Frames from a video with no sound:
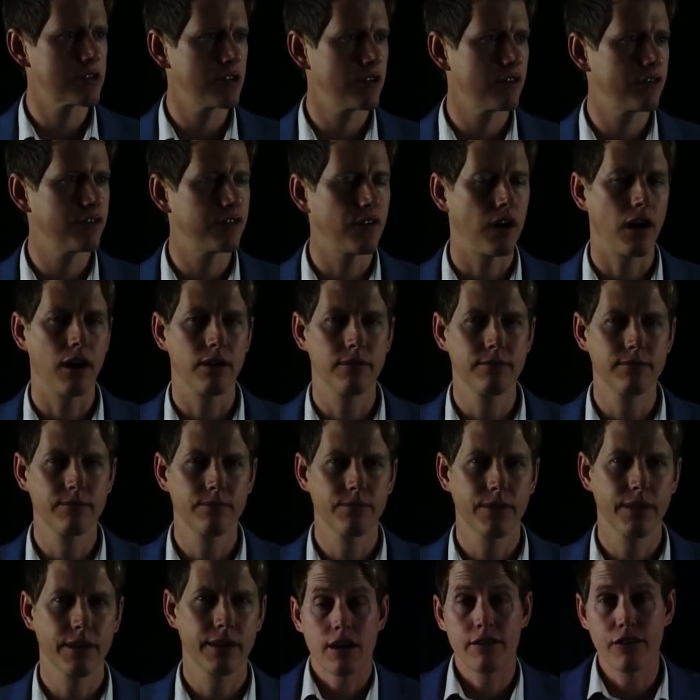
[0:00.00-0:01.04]
so far.
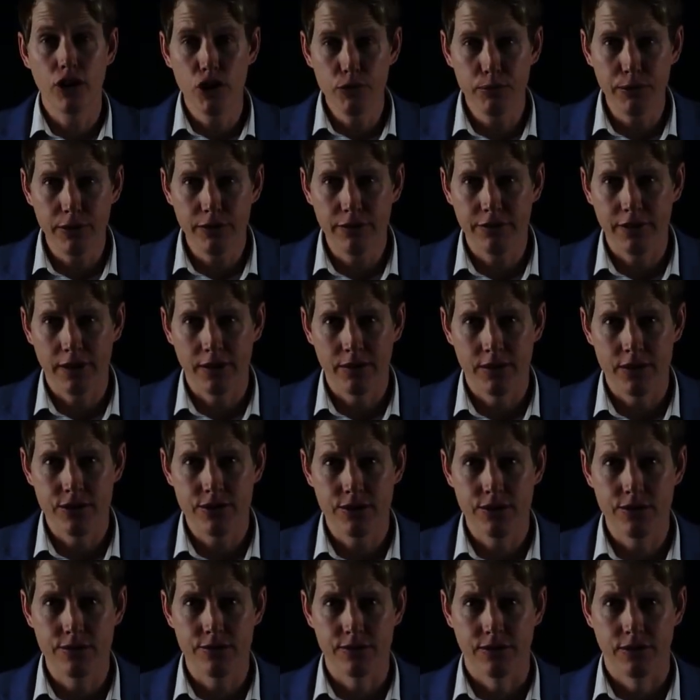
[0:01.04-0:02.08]
I hope you found
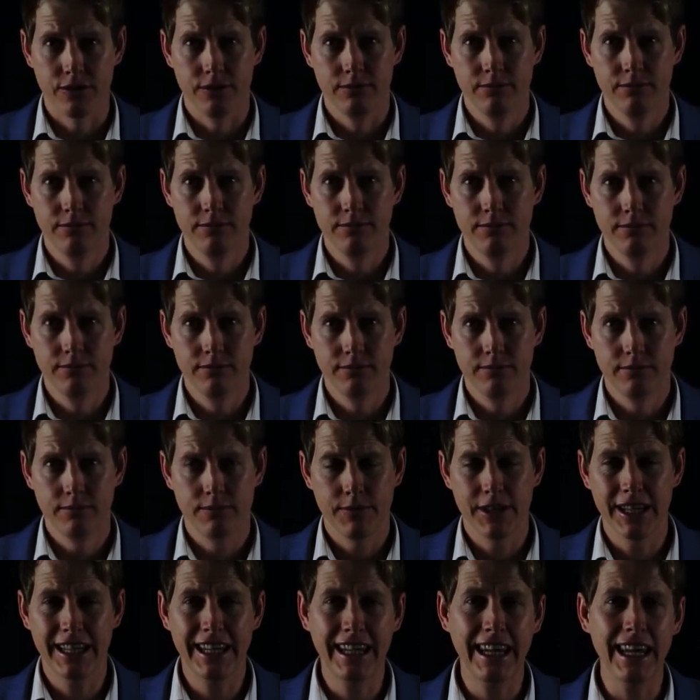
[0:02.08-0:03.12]
this useful.
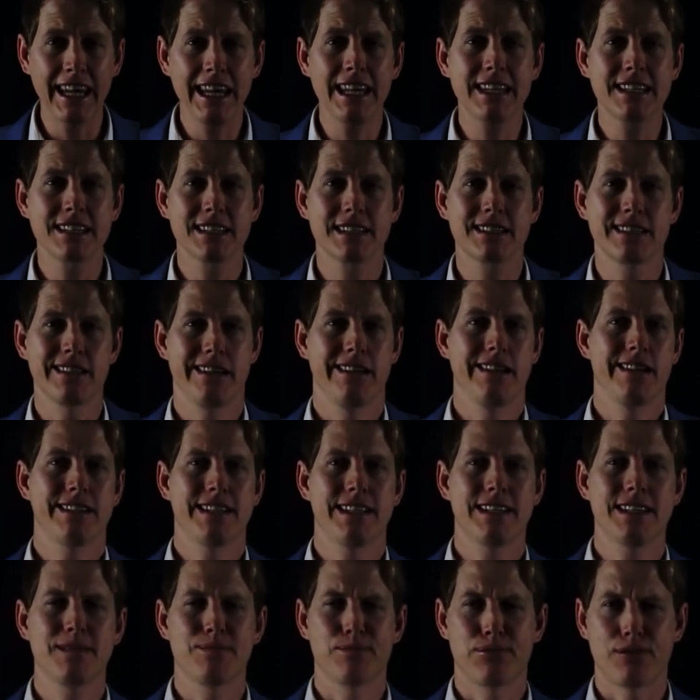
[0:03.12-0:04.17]
The key to Surds
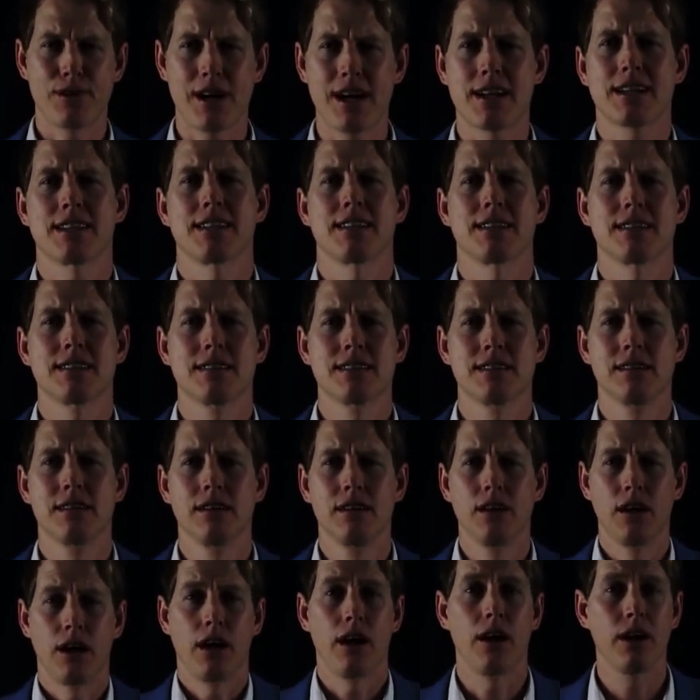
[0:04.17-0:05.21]
is practice.
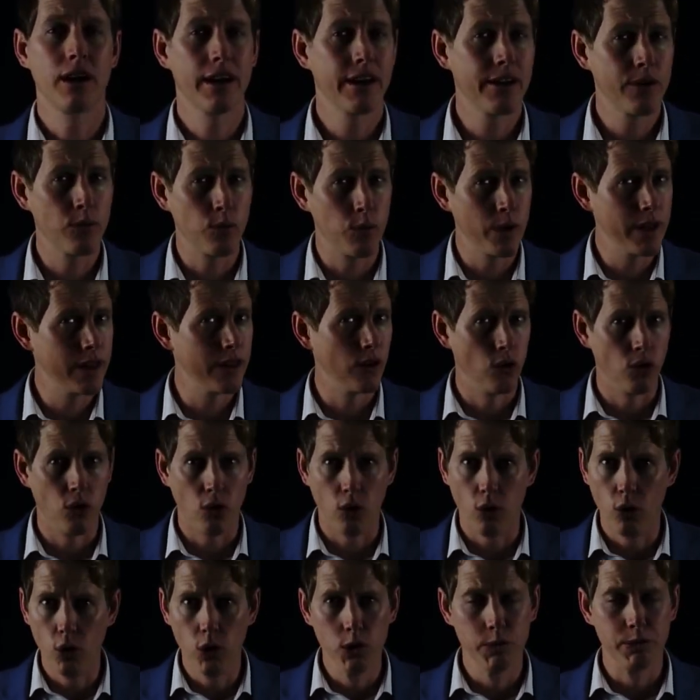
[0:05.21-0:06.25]
And with
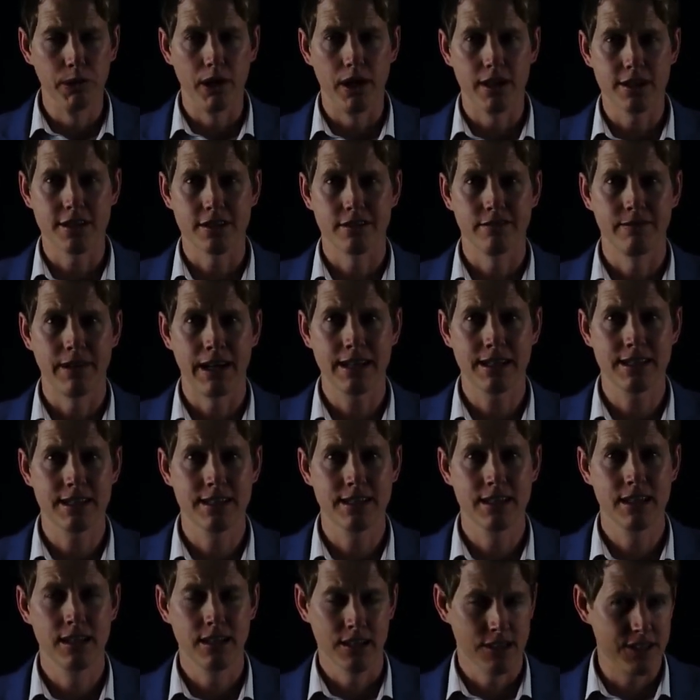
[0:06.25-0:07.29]
all parts of
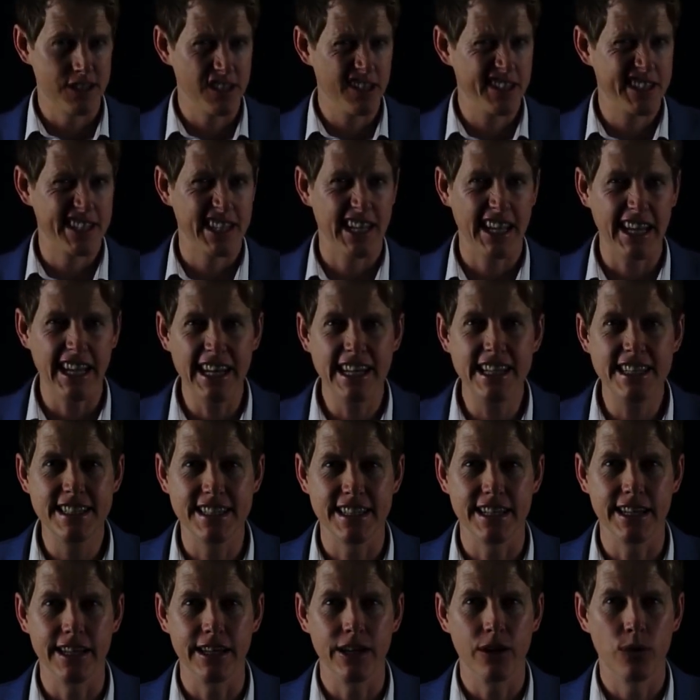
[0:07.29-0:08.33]
maths, Surds are
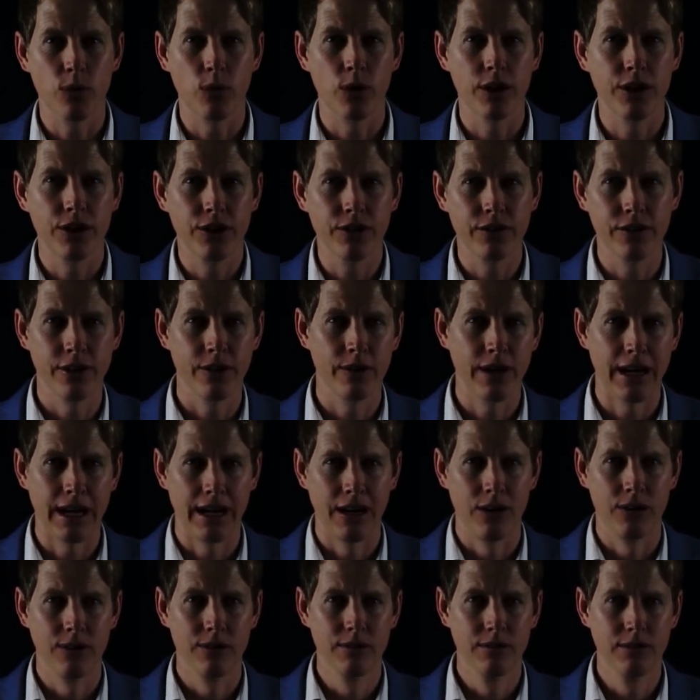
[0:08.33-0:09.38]
easy when you know
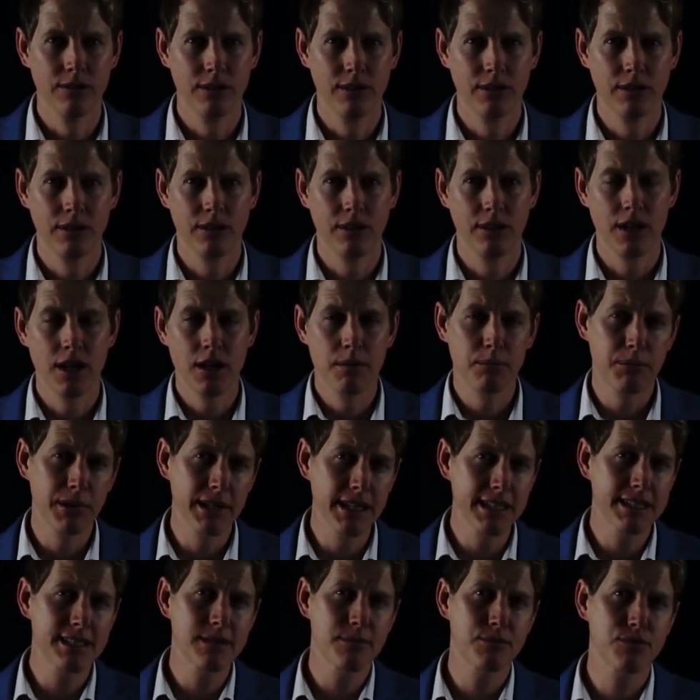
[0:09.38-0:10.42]
how.
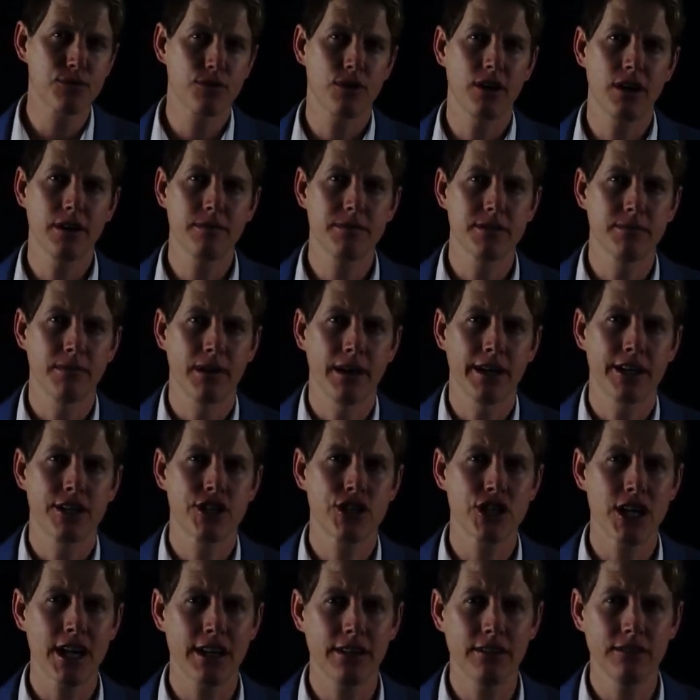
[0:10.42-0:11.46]
Please subscribe to my
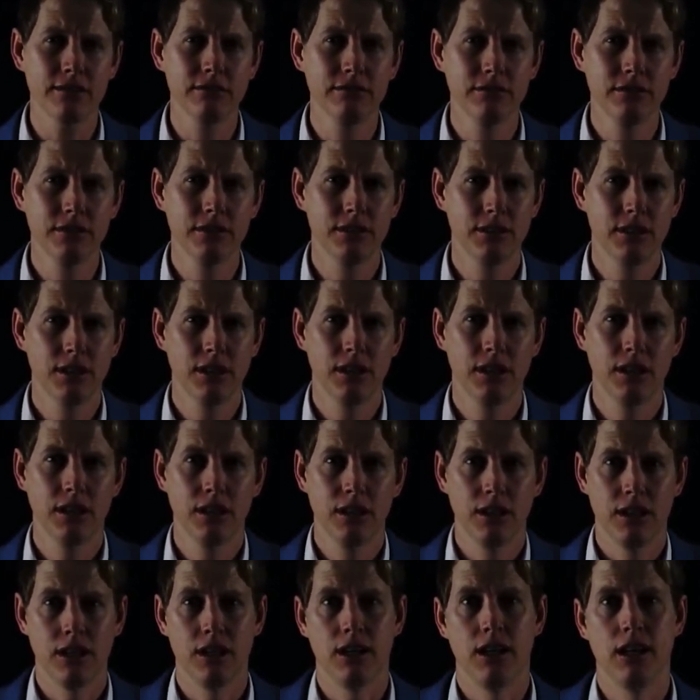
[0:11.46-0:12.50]
channel,
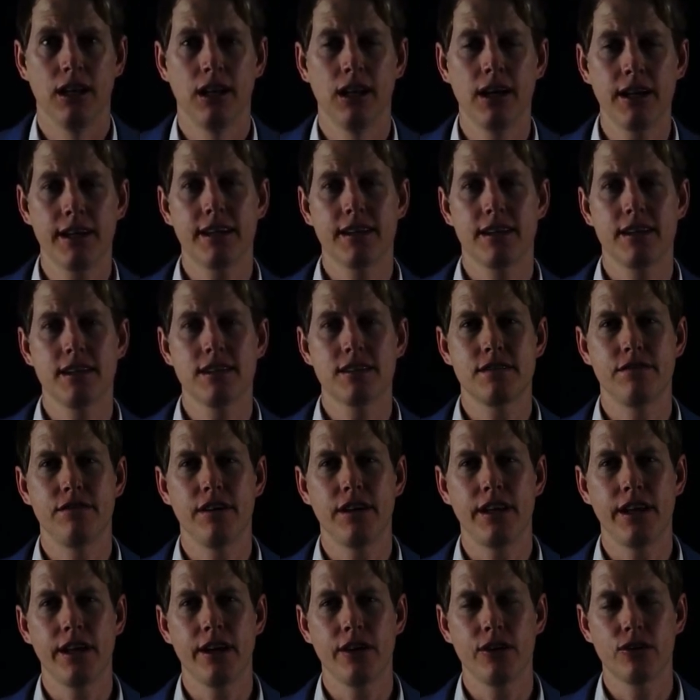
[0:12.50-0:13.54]
like this
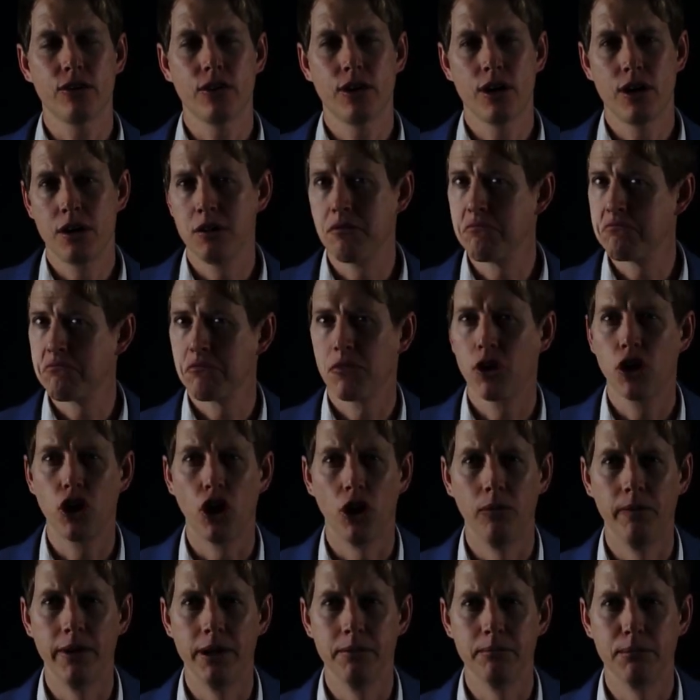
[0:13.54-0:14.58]
video,
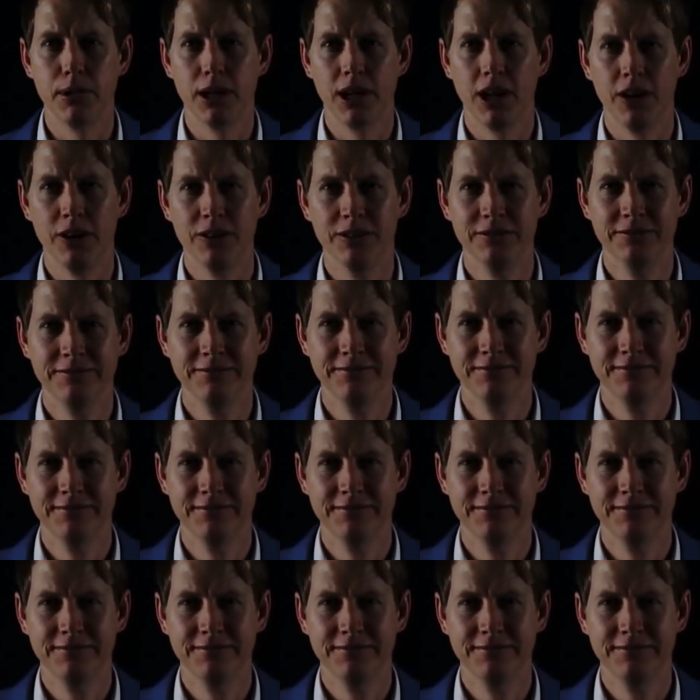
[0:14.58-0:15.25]
comment below.